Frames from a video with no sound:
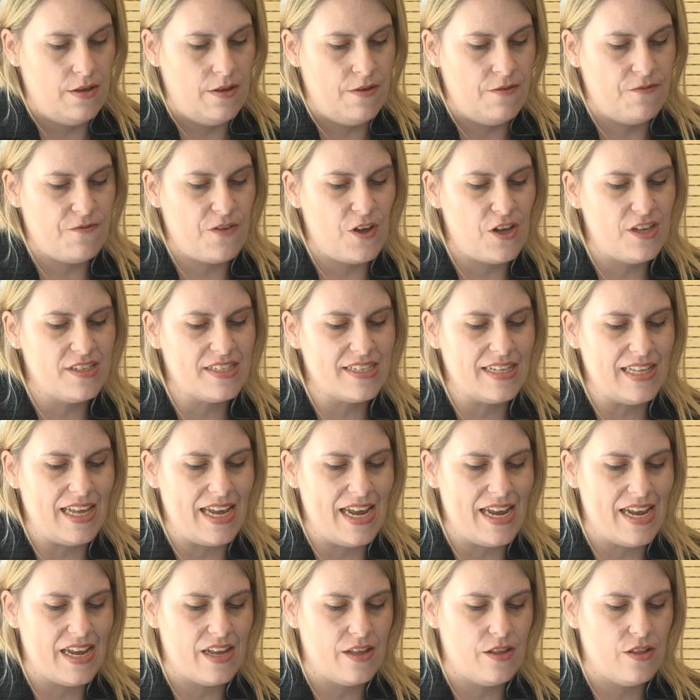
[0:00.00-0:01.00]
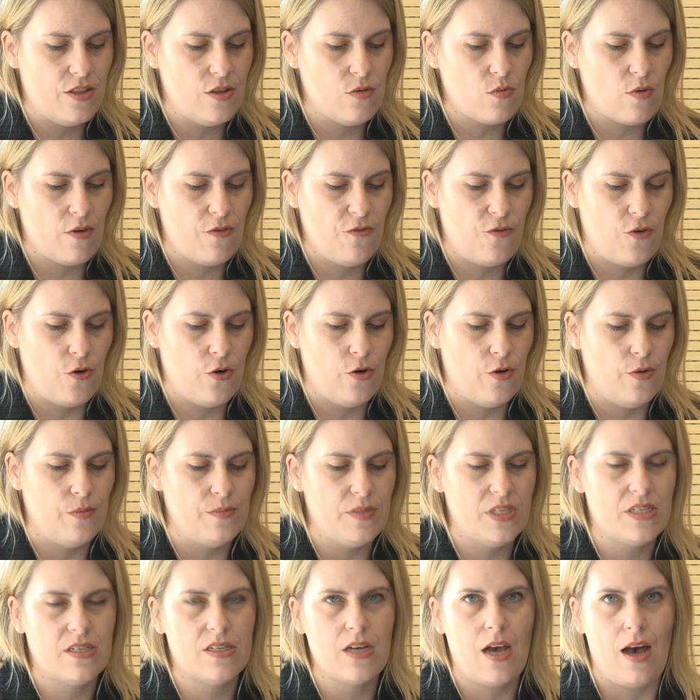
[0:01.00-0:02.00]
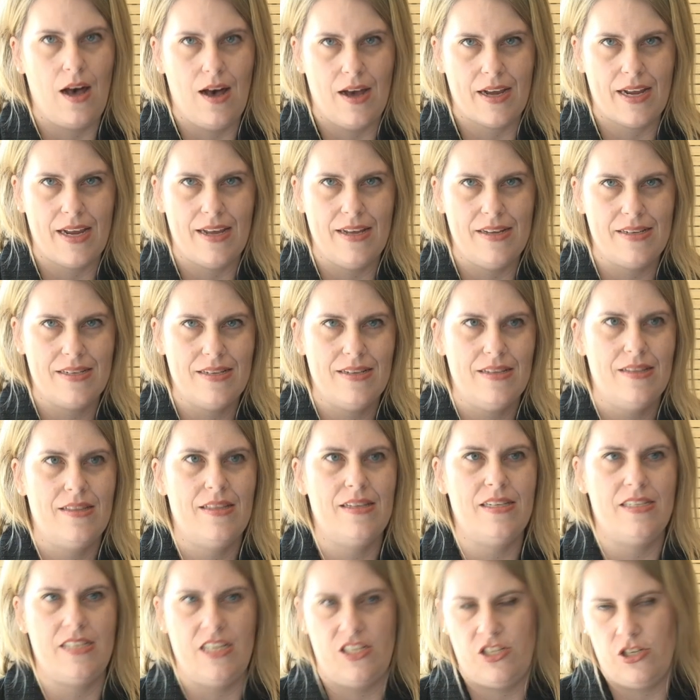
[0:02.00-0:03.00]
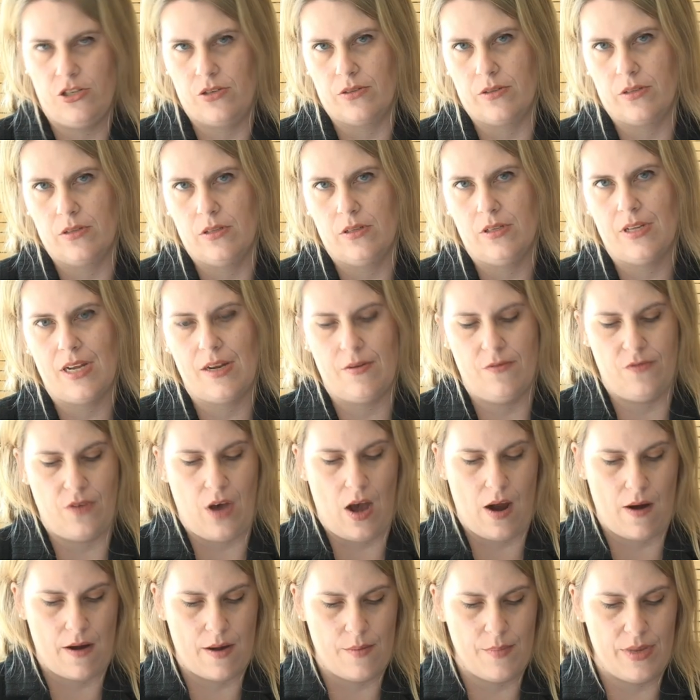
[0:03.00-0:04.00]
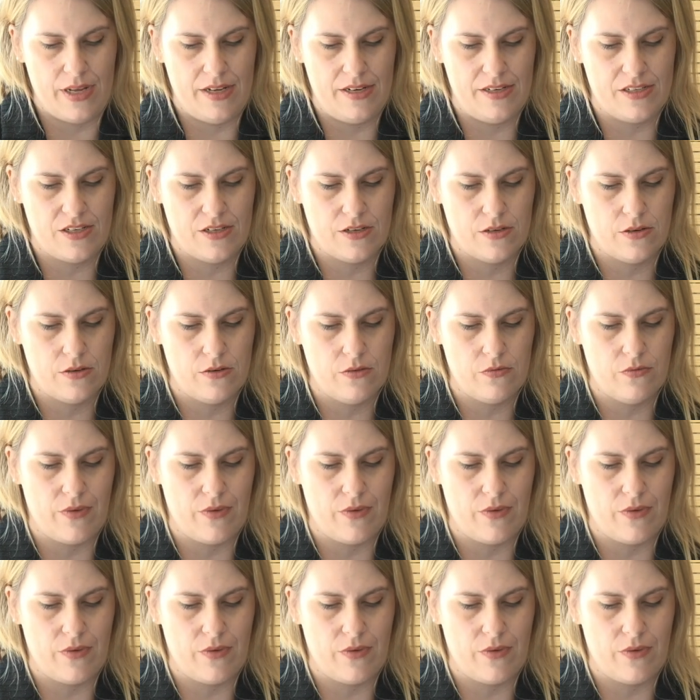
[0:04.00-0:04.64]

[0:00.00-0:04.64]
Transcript: Firstly, the reforms target the digital environment.